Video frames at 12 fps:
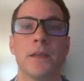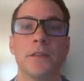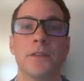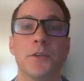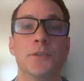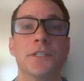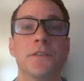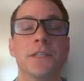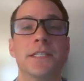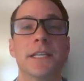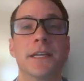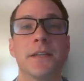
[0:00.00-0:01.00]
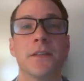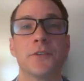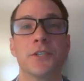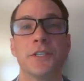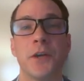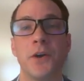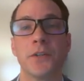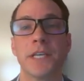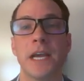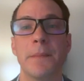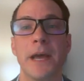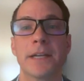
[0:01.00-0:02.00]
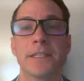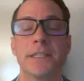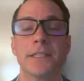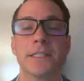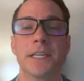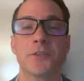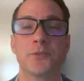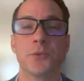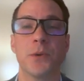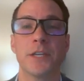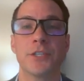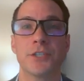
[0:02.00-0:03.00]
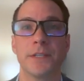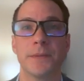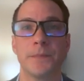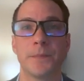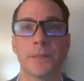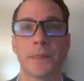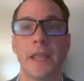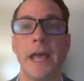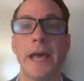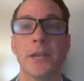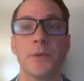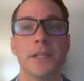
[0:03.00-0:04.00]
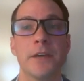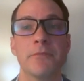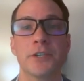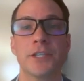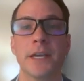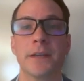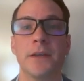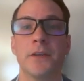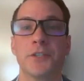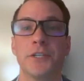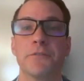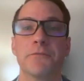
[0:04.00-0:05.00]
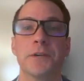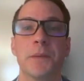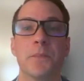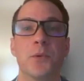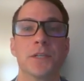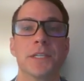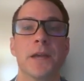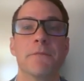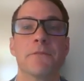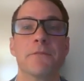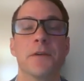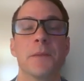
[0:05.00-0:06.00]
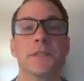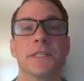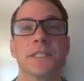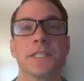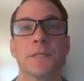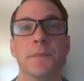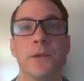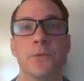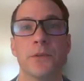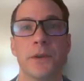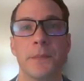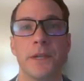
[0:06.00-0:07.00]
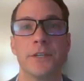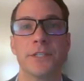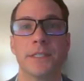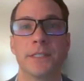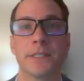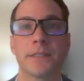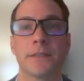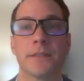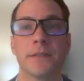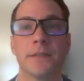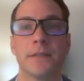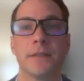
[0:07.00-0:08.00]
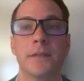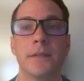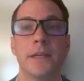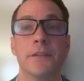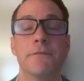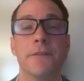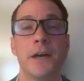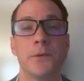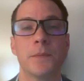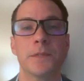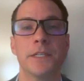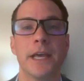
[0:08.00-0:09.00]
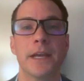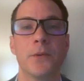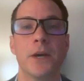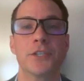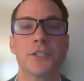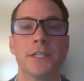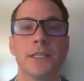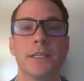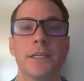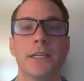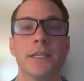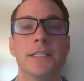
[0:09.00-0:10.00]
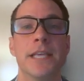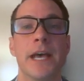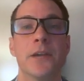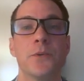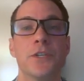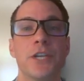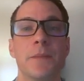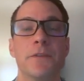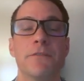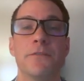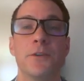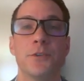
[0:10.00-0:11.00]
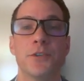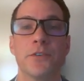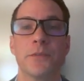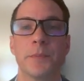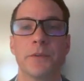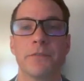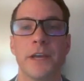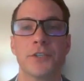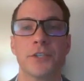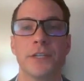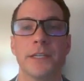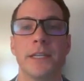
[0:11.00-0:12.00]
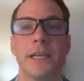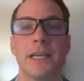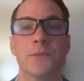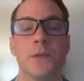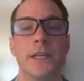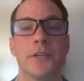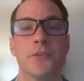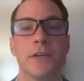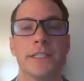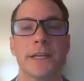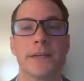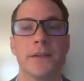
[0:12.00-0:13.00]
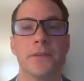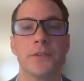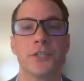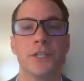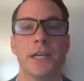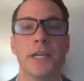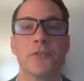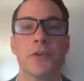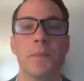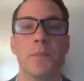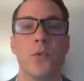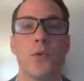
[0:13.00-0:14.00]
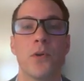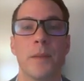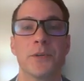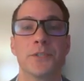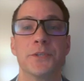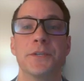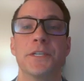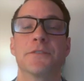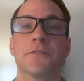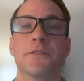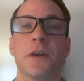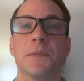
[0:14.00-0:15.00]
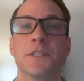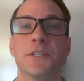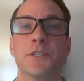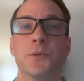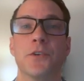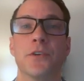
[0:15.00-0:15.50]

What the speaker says: The use of these technologies all tie back to a central question: how do we leverage technology to free up more time for pharmacists to spend with our patients? And the follow-up to that question is, how do we shape the future of the profession as we integrate technology and create more opportunities for pharmacists to